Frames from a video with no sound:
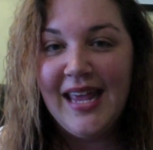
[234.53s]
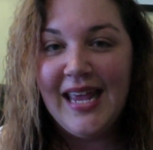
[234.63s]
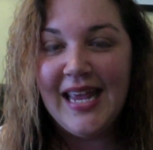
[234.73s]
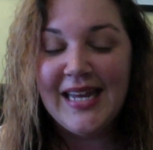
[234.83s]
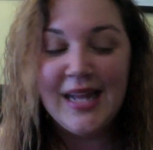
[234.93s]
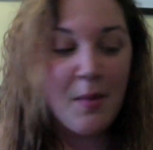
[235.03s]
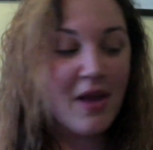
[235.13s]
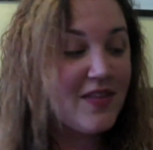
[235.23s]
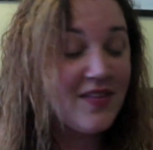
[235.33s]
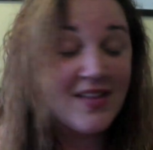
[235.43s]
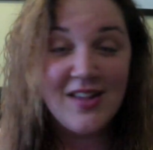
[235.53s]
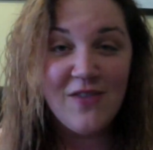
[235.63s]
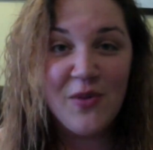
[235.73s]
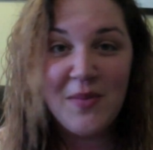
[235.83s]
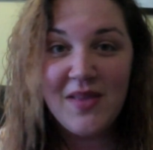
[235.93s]
And I think that's
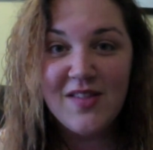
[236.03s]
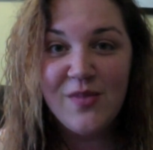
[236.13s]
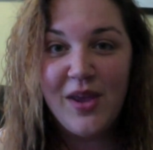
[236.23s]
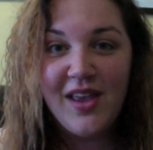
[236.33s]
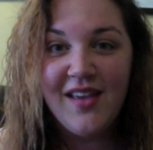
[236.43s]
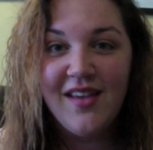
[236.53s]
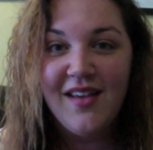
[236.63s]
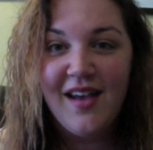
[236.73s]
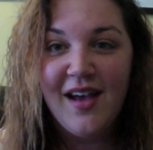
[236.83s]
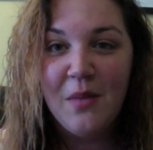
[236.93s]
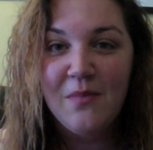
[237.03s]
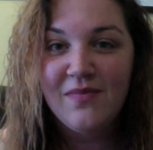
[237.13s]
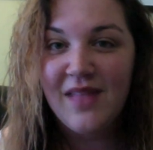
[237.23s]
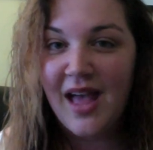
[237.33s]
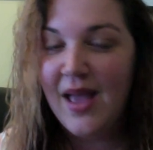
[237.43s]
it for me this week.
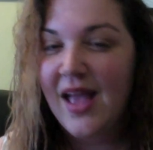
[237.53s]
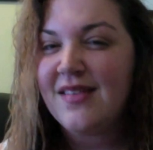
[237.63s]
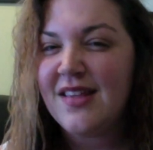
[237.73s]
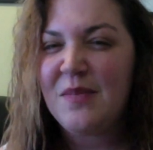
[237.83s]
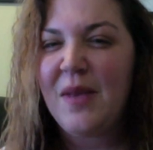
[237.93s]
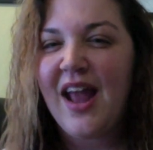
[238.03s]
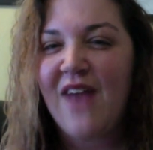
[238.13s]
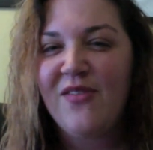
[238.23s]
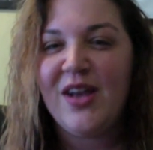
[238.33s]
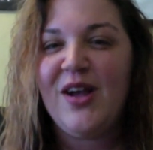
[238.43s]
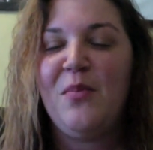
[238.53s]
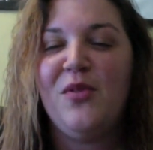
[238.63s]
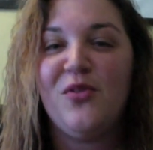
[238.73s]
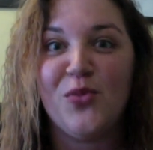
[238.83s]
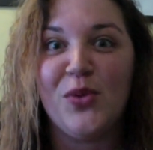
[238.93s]
I anticipate having a
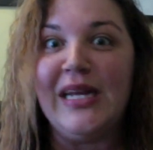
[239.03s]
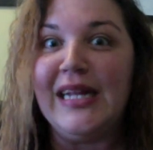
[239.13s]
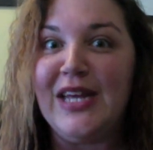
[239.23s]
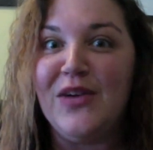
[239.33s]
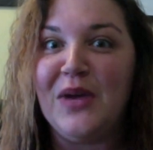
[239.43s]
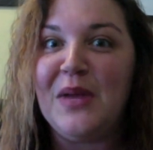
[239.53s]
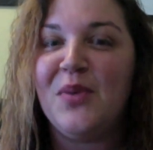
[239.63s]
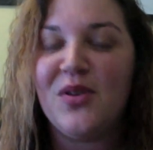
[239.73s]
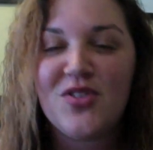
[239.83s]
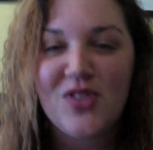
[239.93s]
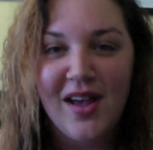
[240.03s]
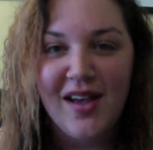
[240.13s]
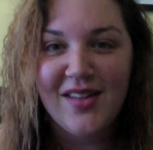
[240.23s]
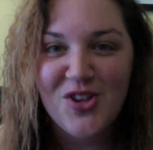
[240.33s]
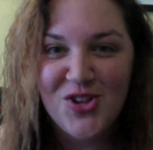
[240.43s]
couple of really great books
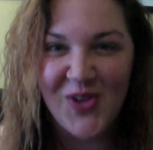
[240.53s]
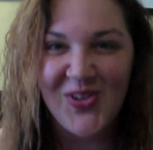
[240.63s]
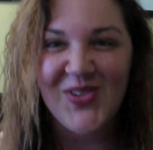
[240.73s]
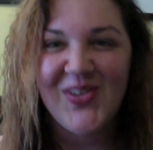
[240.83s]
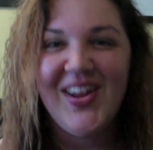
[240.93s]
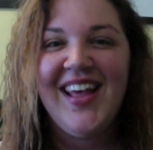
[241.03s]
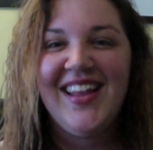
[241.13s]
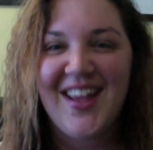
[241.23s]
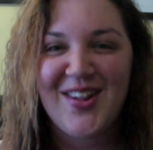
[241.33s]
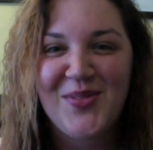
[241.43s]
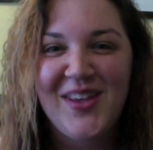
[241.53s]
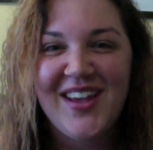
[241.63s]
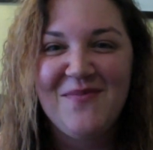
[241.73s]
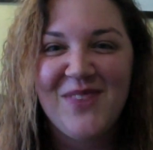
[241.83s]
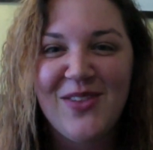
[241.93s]
to show you next
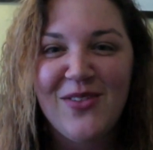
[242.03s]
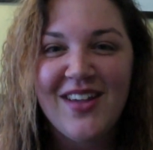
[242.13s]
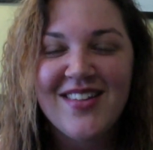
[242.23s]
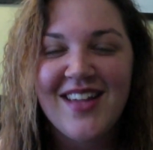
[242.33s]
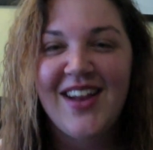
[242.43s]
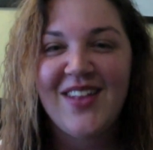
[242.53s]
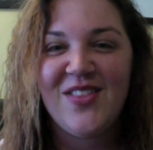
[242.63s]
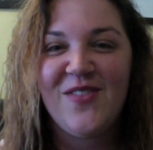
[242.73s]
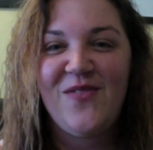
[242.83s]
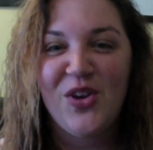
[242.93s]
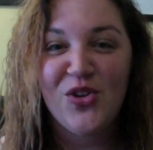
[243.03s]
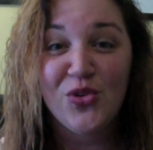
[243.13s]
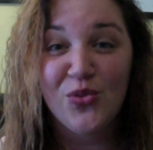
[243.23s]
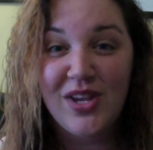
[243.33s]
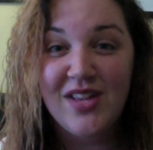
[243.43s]
week. I'm very, very excited. The
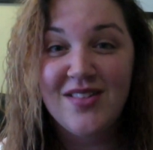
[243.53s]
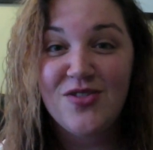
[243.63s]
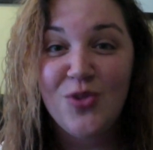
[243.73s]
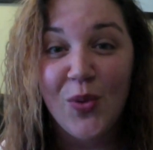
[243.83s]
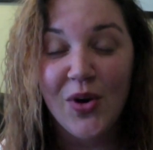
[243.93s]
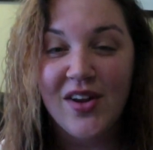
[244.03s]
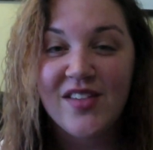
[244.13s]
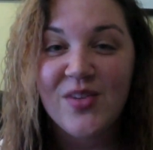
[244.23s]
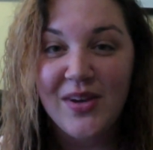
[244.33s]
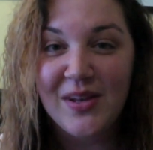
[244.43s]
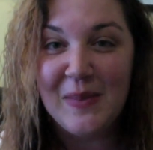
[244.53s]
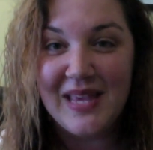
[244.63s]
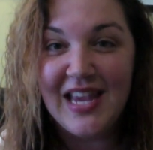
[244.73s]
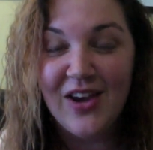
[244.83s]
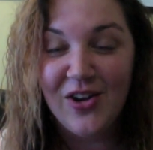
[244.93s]
Fierce Reads Tour is going to
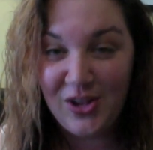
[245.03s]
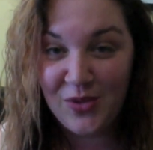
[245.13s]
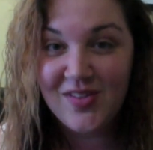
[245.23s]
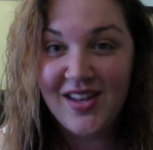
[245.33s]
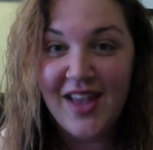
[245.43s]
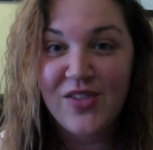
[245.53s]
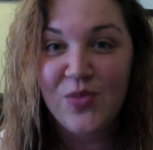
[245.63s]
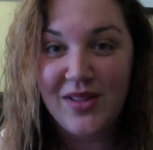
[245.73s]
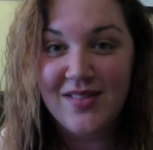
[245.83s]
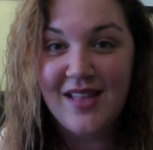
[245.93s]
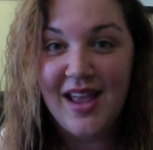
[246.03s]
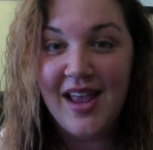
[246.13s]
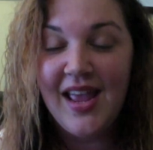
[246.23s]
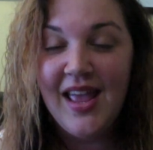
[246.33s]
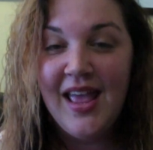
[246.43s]
be here in Houston next
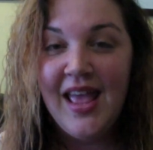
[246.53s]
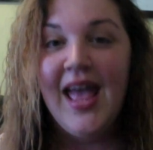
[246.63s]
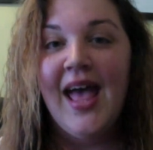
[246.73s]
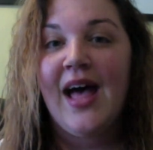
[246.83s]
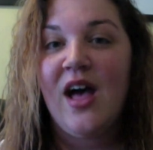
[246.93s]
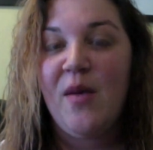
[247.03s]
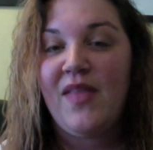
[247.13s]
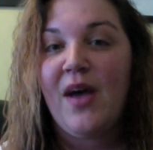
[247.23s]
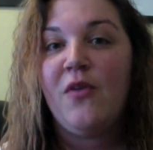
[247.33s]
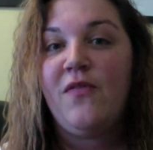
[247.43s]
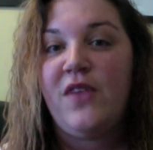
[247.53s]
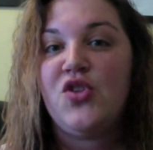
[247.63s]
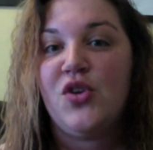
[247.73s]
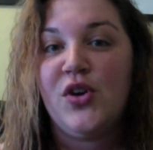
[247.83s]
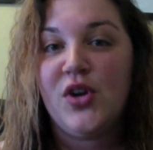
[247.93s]
Wednesday, and that will
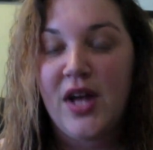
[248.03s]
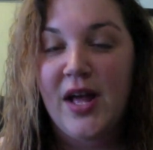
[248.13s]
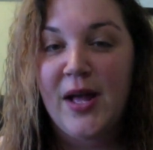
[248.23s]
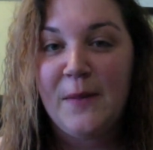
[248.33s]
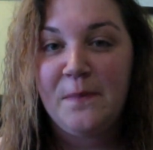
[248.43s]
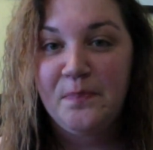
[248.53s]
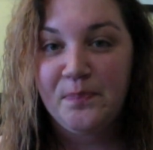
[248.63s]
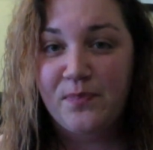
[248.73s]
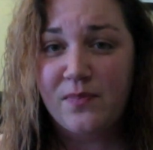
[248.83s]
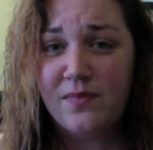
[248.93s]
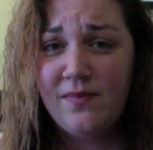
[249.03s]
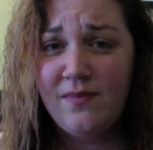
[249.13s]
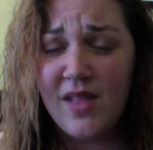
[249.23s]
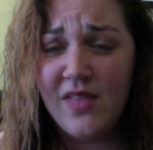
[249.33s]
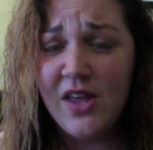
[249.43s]
feature
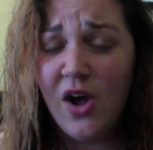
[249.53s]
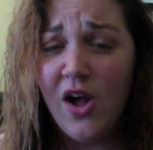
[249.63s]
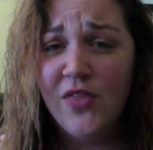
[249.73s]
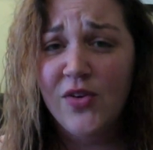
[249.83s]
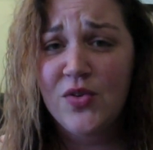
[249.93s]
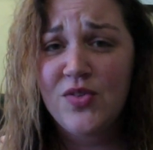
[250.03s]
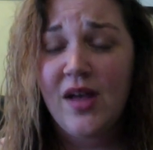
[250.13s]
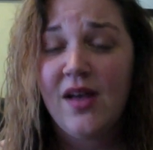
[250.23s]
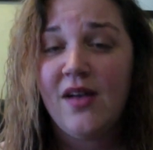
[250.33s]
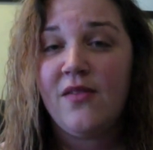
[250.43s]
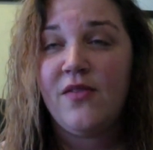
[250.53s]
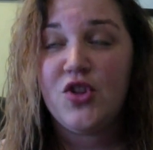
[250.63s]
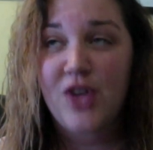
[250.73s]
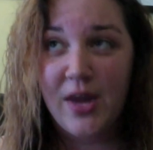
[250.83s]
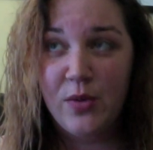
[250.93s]
the authors of
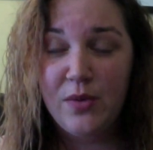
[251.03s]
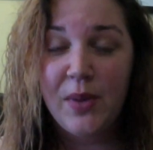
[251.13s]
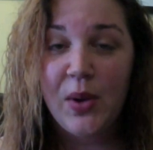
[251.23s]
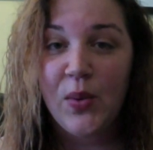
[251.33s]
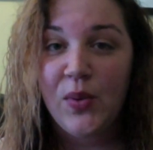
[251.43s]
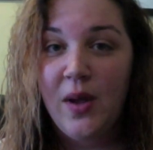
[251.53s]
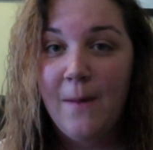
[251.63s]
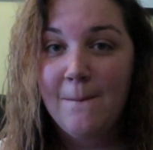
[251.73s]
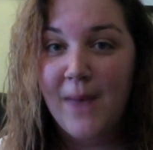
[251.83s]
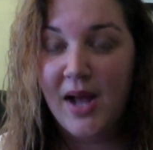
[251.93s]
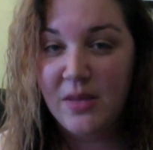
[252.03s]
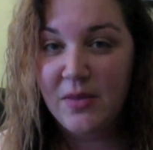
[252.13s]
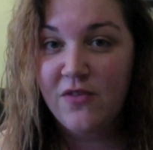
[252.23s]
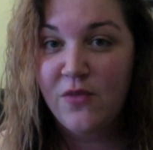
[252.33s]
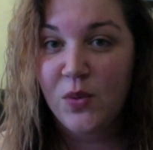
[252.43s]
Shadow and Bone,
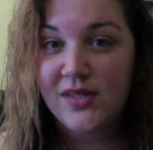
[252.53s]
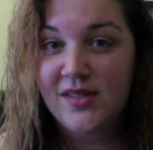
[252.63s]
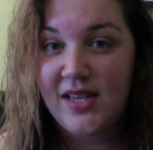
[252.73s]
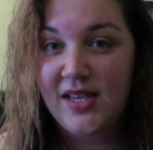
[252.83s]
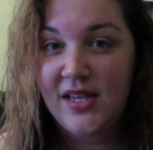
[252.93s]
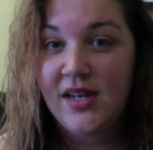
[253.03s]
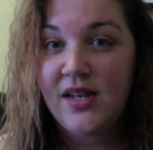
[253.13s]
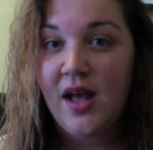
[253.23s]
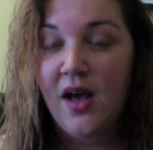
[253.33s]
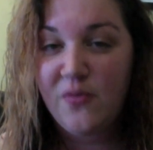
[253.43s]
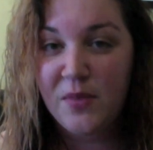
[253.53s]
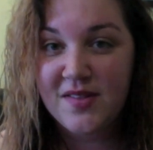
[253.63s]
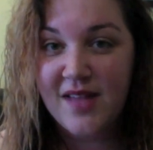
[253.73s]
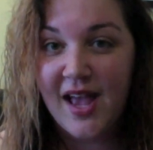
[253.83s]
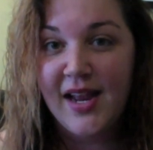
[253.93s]
Monument 14, Of
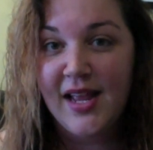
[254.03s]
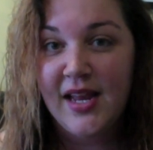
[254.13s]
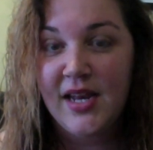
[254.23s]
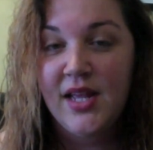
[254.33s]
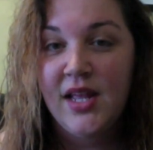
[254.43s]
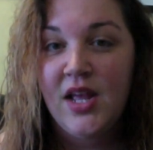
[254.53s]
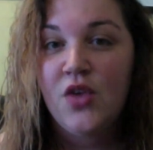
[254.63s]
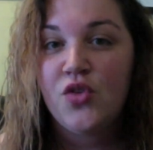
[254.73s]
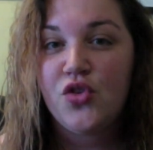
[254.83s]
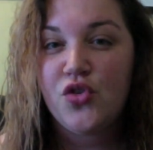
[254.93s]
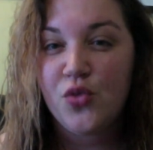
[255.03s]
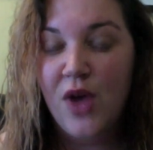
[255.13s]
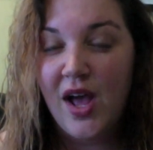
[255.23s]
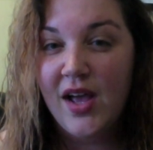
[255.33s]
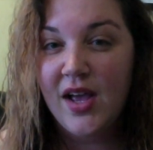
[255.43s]
Poseidon,
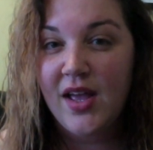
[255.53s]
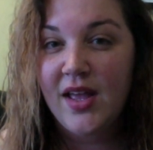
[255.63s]
Struck,